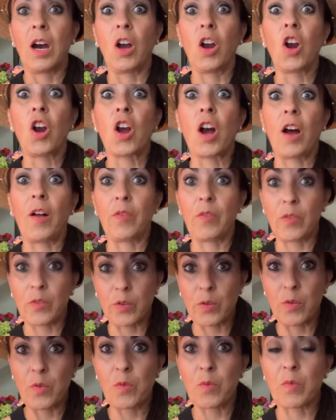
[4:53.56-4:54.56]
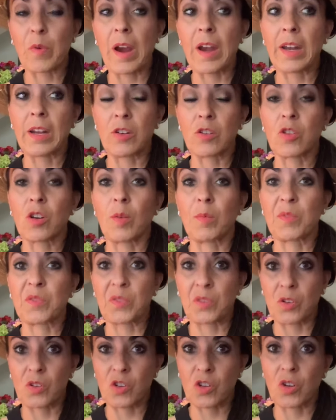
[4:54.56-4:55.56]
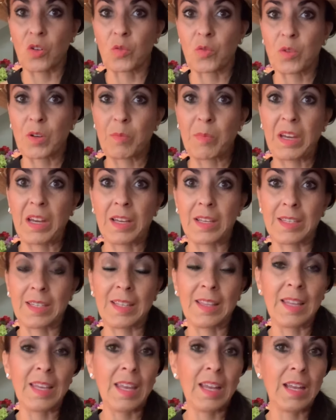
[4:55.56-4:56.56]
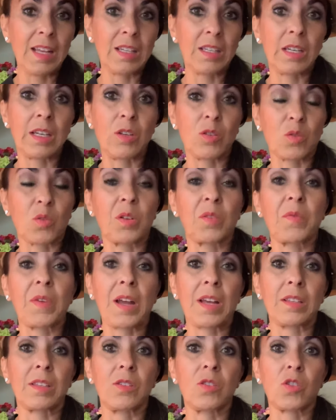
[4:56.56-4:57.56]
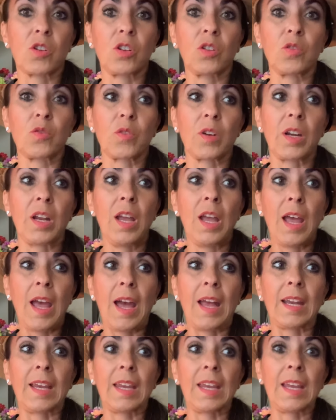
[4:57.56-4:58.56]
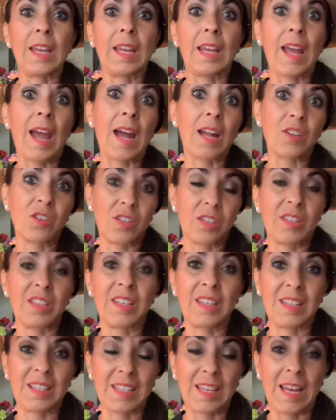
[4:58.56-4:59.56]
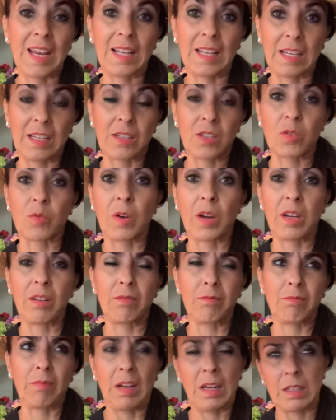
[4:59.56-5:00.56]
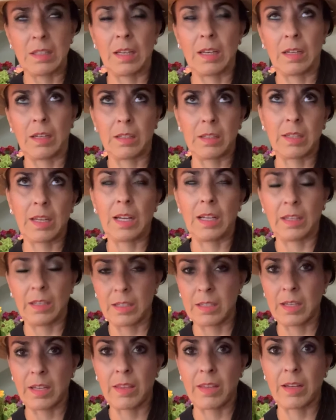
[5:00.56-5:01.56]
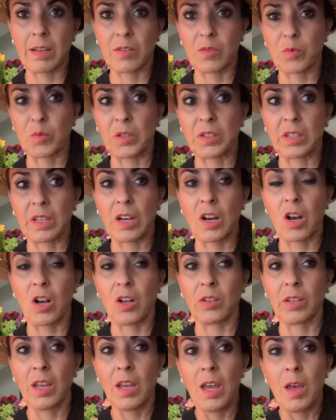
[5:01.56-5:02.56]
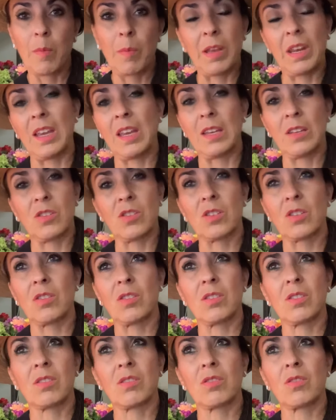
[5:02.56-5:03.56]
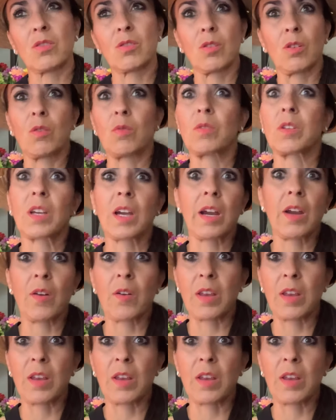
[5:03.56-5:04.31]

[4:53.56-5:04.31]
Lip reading: gone through, right, in terms of the children, because in the end, he sort of has the children and he catches the assailants, right? I say assailants, I think is what they called, but he's just so tired,